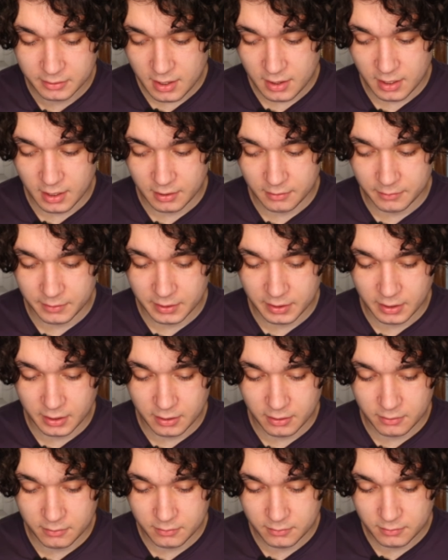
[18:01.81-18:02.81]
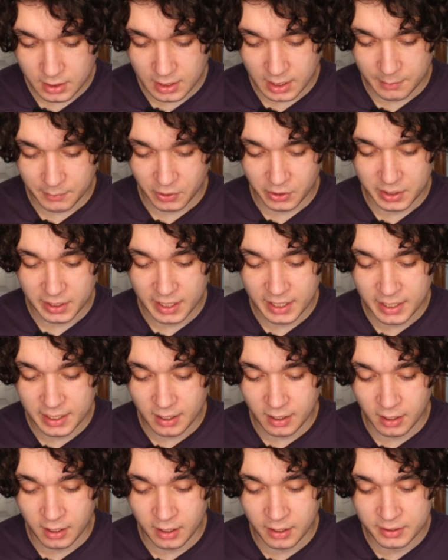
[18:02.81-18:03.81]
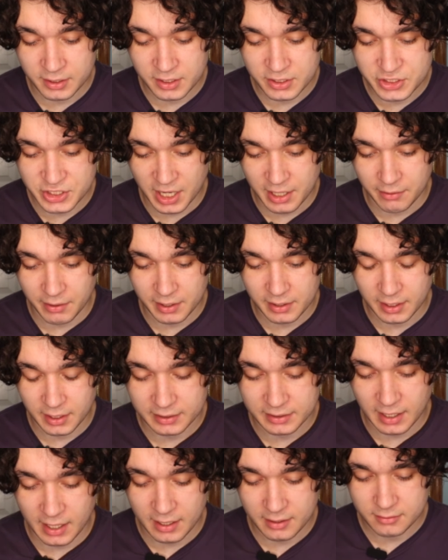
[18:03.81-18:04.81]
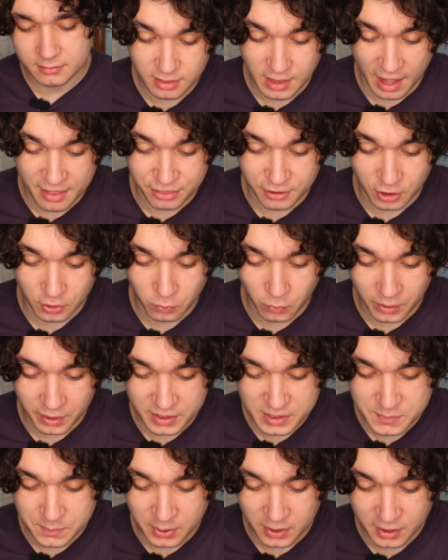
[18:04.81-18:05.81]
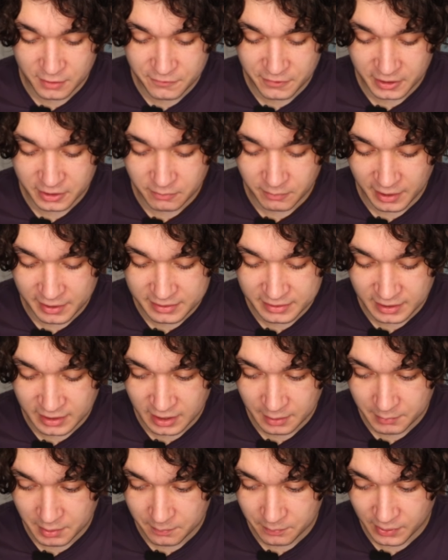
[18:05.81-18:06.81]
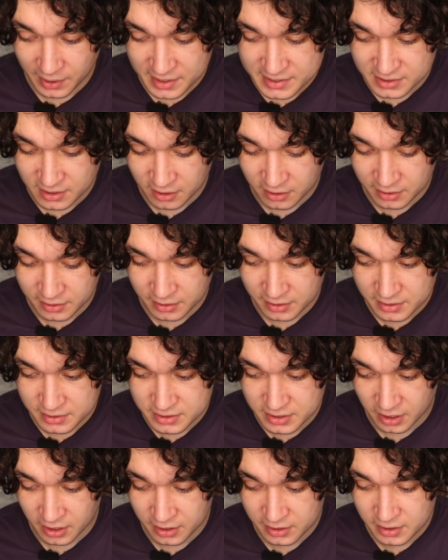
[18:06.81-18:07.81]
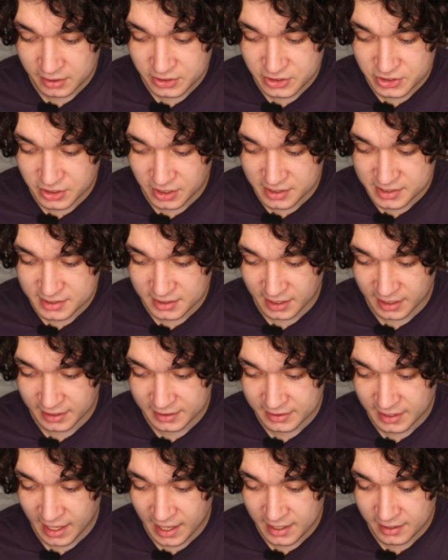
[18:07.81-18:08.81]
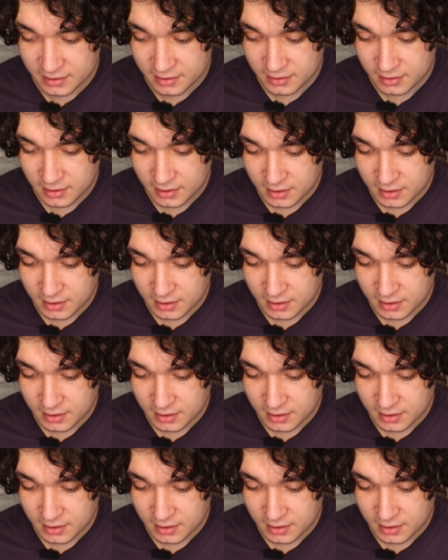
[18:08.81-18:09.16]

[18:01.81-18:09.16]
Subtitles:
There we go. And I'm gonna hit on generate that. That third one is perfect right there. I'm gonna press on done, just like that.